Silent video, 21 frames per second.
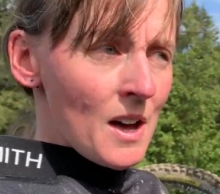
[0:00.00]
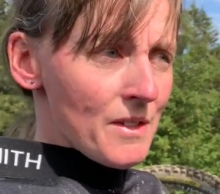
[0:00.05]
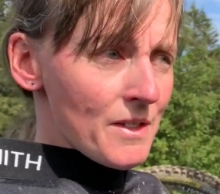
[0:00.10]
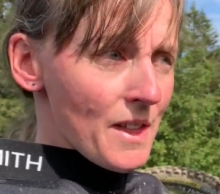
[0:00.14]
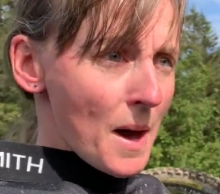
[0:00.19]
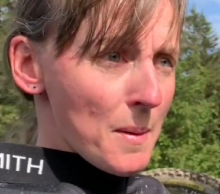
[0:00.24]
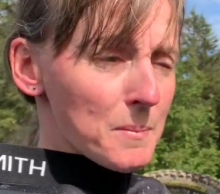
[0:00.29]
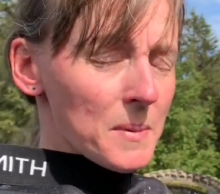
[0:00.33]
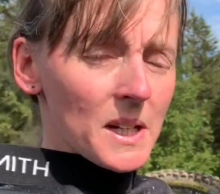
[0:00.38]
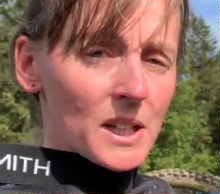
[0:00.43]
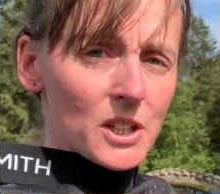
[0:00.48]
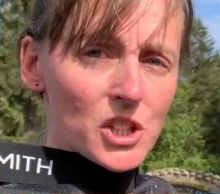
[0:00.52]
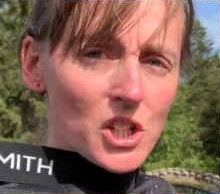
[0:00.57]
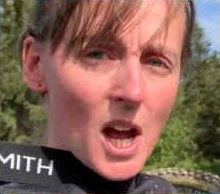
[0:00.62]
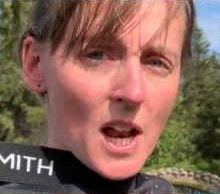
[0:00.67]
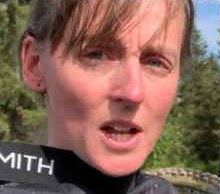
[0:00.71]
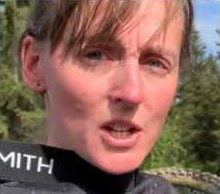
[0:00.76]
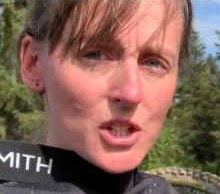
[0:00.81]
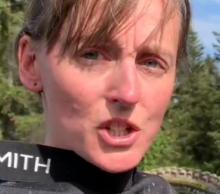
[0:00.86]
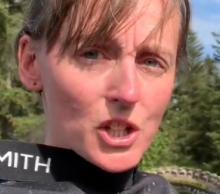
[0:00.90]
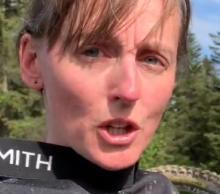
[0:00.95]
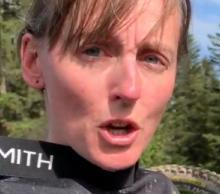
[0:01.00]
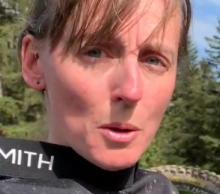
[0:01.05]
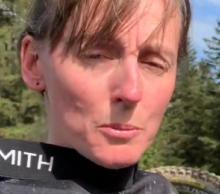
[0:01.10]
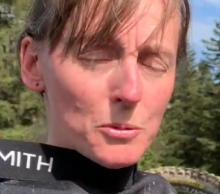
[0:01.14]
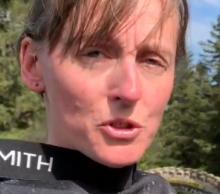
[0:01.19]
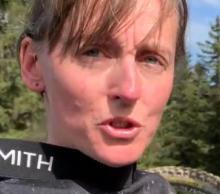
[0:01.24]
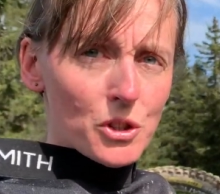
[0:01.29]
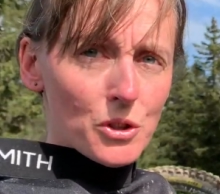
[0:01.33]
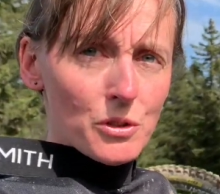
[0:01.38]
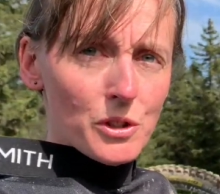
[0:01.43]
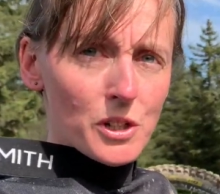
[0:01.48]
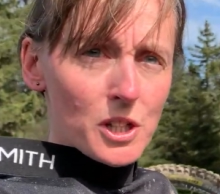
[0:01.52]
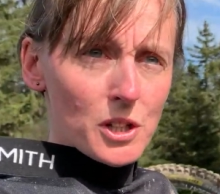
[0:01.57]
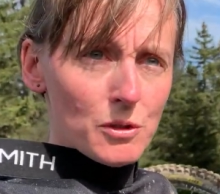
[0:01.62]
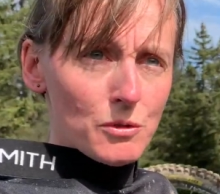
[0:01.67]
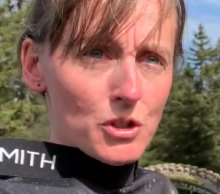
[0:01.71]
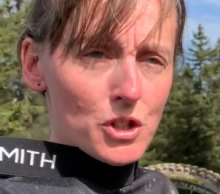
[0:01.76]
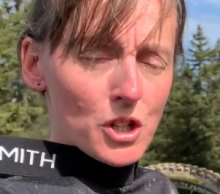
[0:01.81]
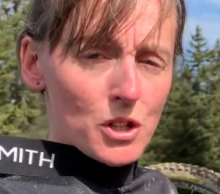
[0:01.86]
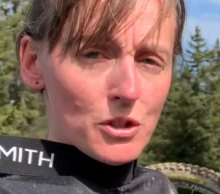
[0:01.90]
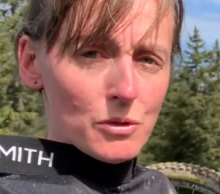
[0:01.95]
that big challenging obstacle that you've
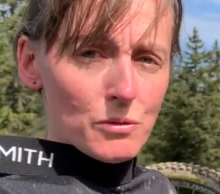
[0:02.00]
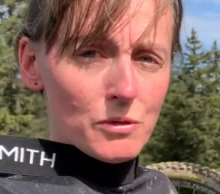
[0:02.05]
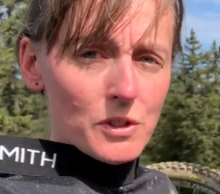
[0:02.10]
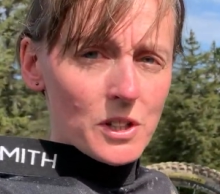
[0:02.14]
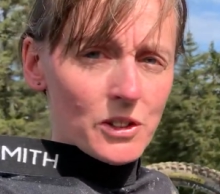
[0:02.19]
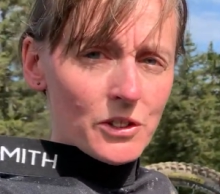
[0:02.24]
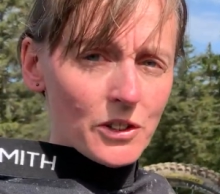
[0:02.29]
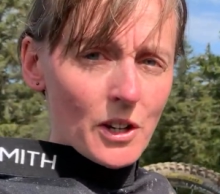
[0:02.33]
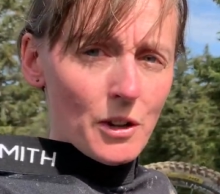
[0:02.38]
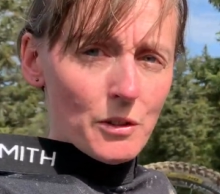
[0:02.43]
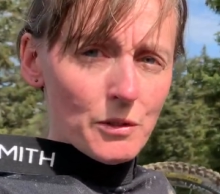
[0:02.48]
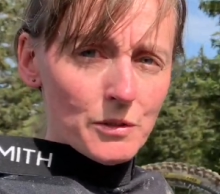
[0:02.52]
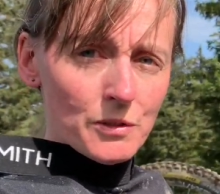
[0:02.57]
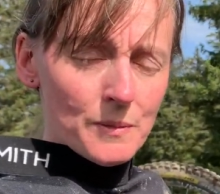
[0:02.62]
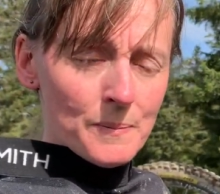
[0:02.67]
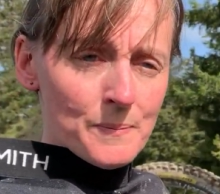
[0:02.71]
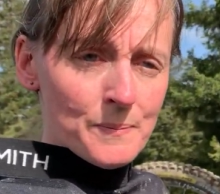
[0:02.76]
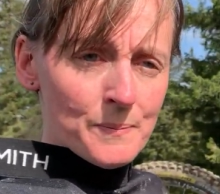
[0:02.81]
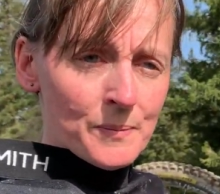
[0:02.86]
chosen for yourself.